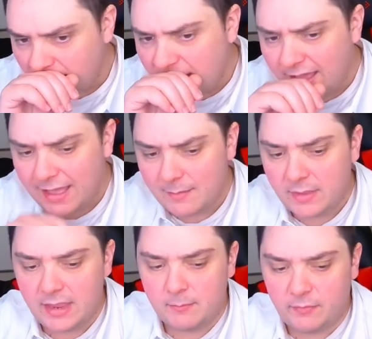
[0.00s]
um,
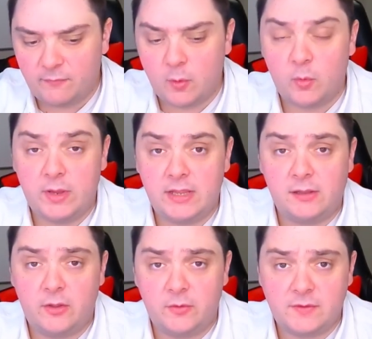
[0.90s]
before we
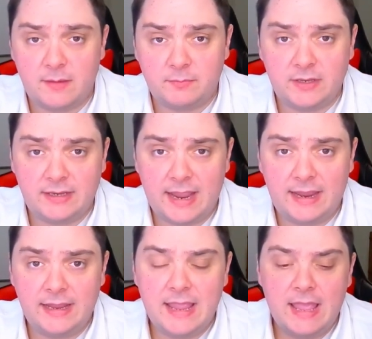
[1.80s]
close up
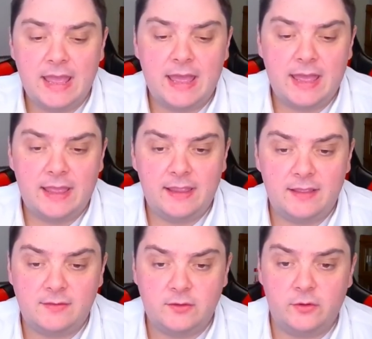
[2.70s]
today uh,
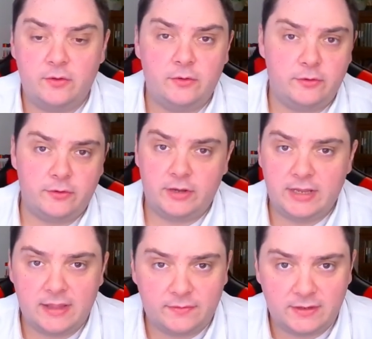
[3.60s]
is you're you're going to
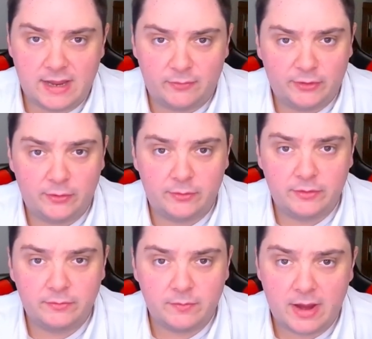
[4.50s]
get the download,
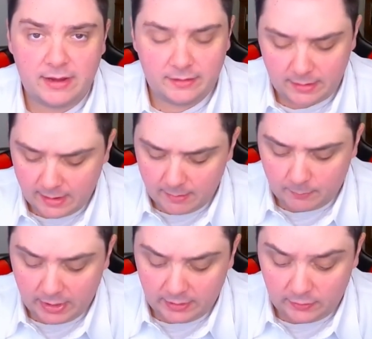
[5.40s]
right?
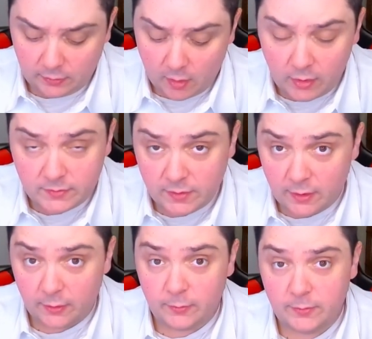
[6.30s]
But you're
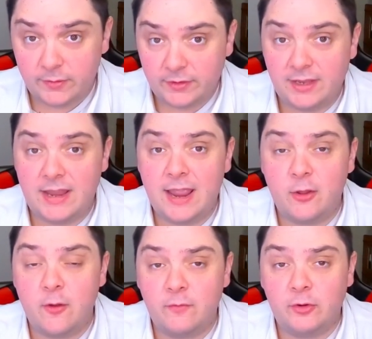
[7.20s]
also can head
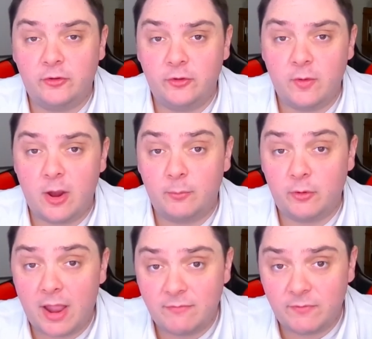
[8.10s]
over to our
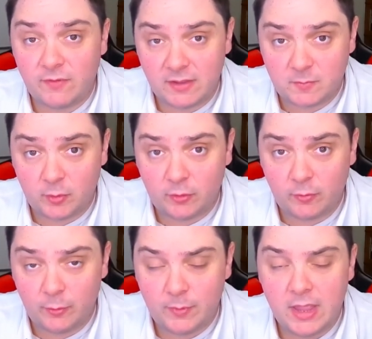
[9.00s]
private Facebook group,